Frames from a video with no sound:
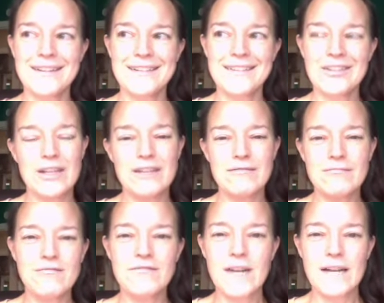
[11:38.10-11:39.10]
They're like
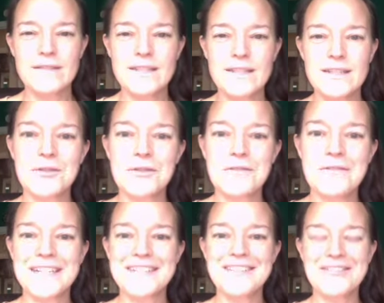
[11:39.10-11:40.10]
five, six hundred
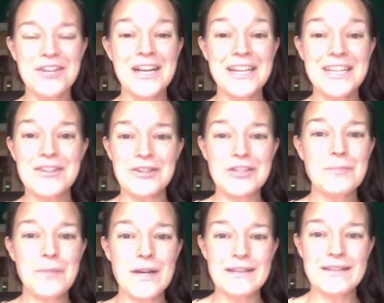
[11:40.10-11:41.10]
feet, so they're not huge,
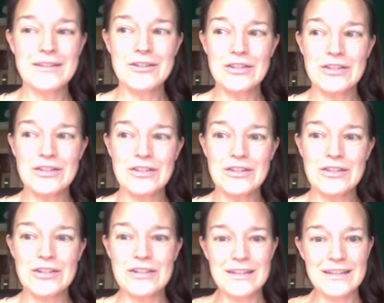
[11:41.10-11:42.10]
but they're
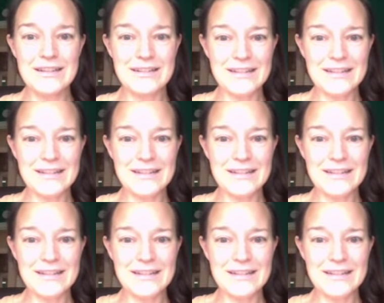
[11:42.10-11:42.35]
they're the,